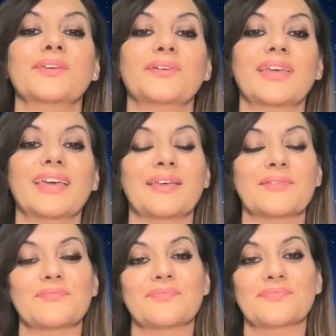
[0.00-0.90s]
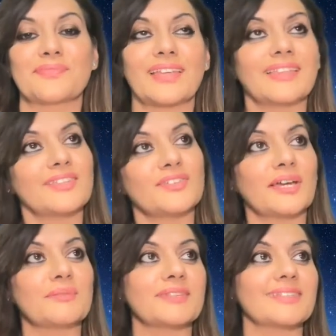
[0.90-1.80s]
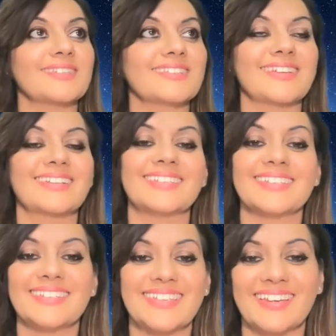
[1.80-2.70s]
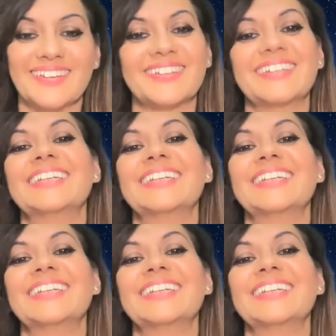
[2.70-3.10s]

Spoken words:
Okay, and the chimes are just starting to go.